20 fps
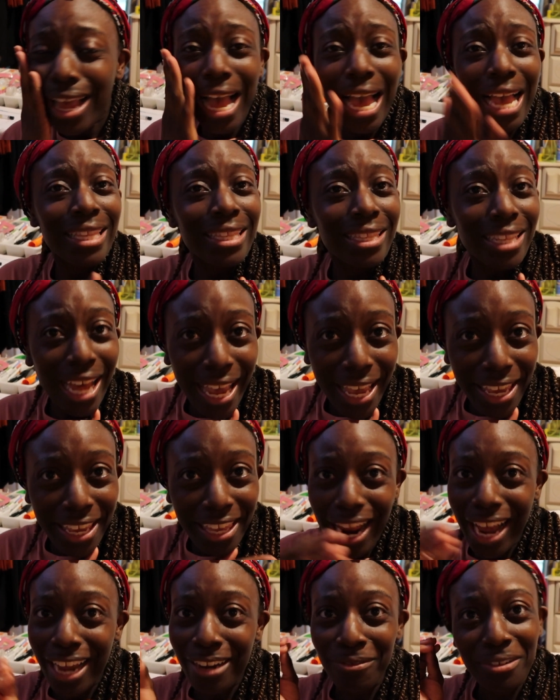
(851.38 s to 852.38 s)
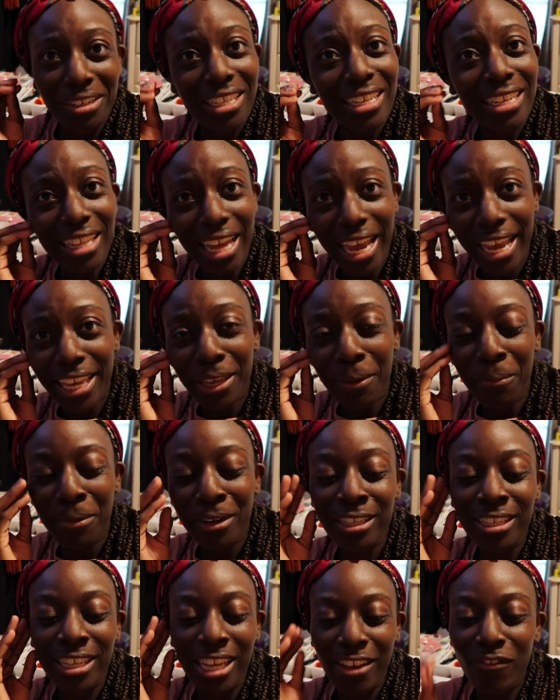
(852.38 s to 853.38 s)
I like it. I really like it. But
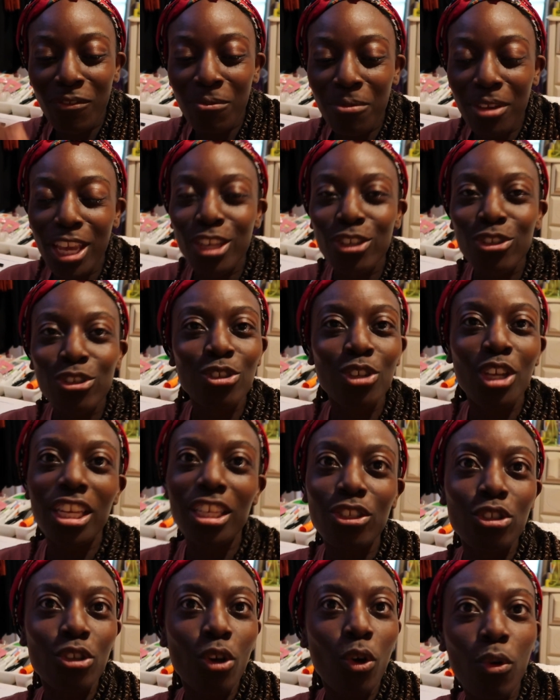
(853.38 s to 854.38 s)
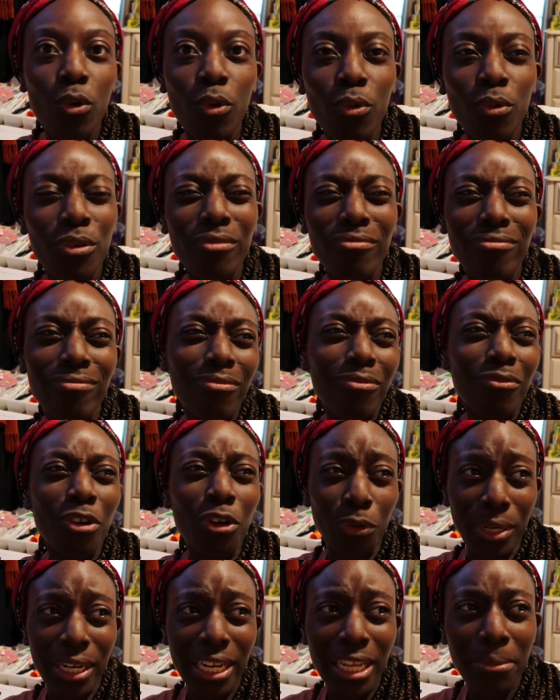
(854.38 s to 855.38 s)
it's giving me, it's so
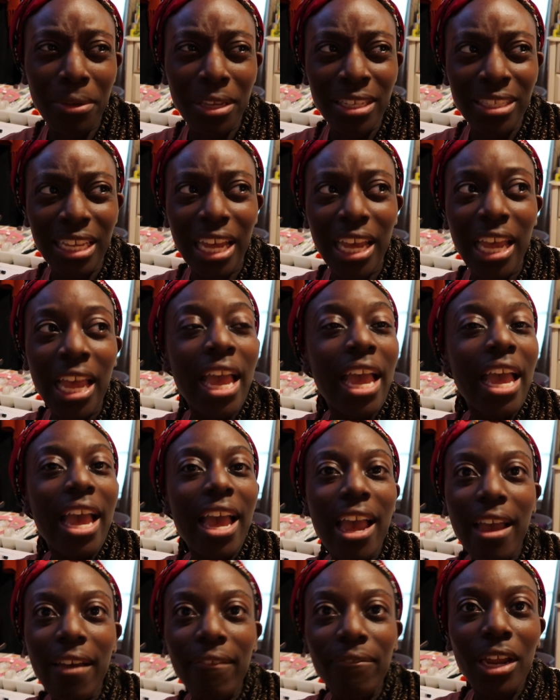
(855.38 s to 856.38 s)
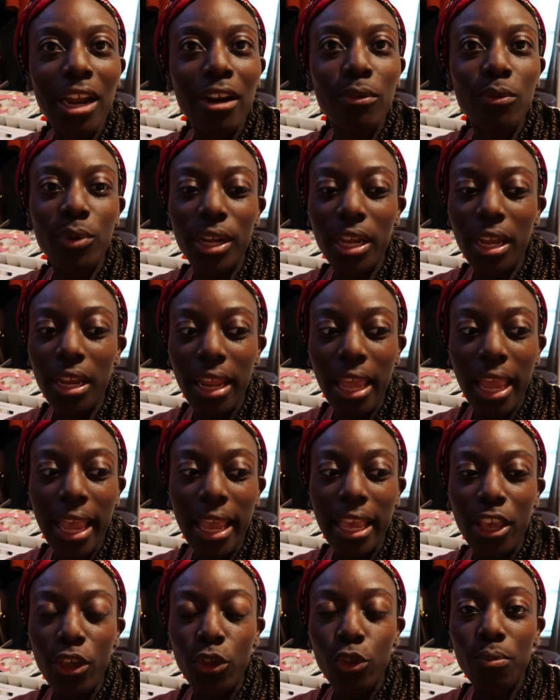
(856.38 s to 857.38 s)
great, because I have not read
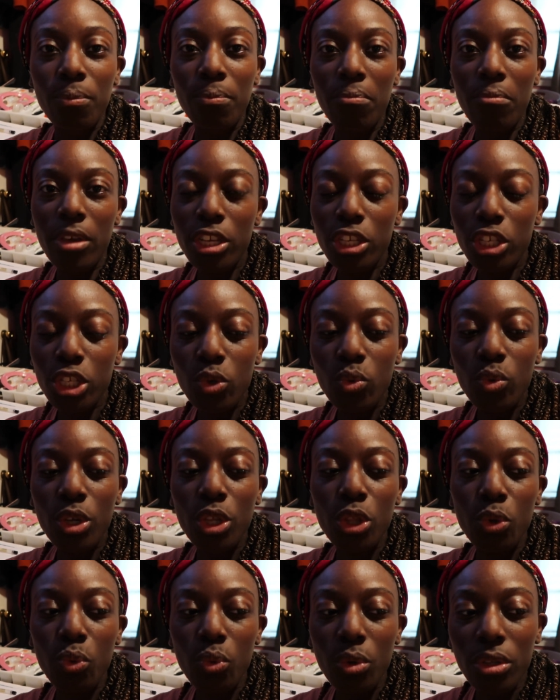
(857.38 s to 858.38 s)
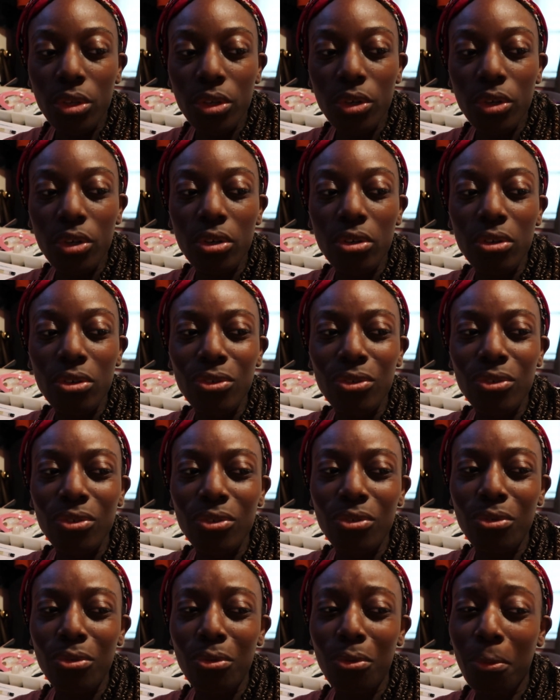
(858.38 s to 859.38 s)
a mystery
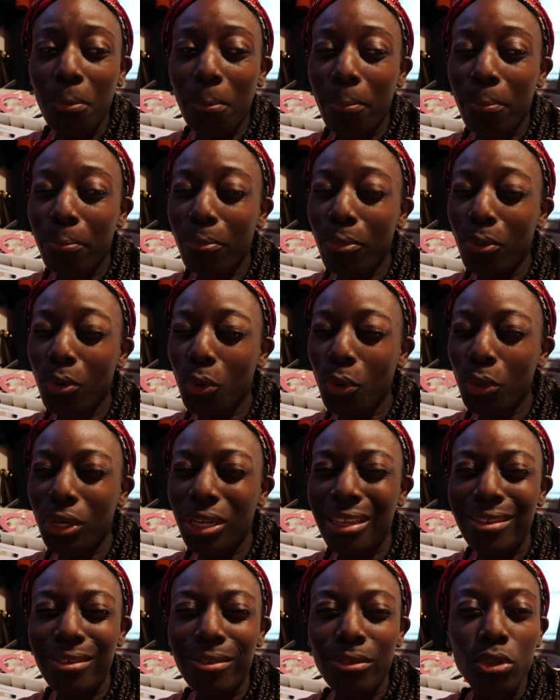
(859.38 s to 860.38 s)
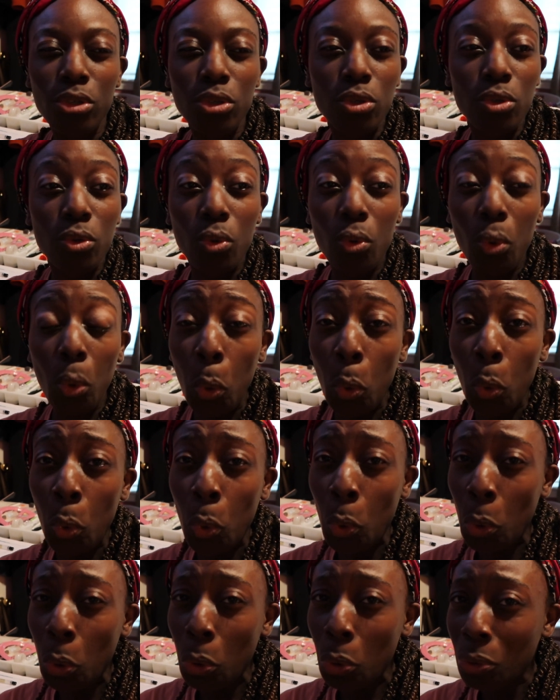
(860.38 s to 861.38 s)
thriller boarding
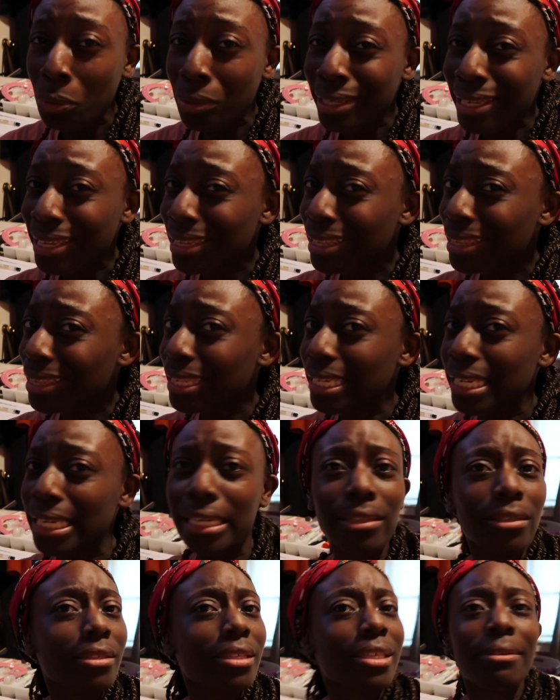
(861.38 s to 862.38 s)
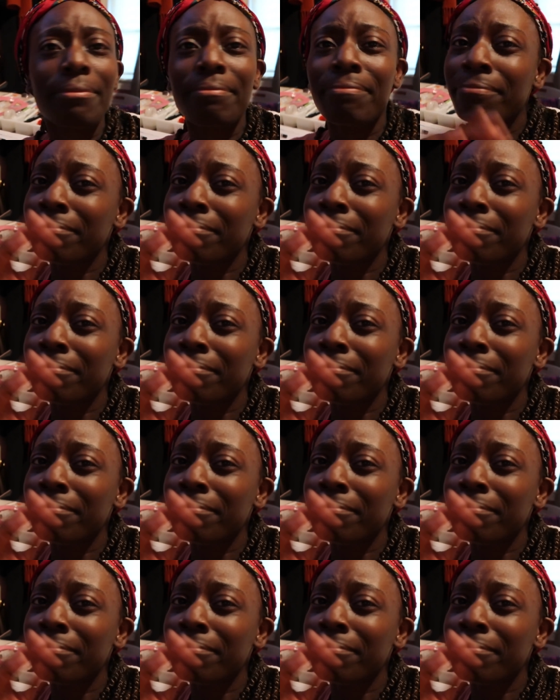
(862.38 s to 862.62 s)
school elite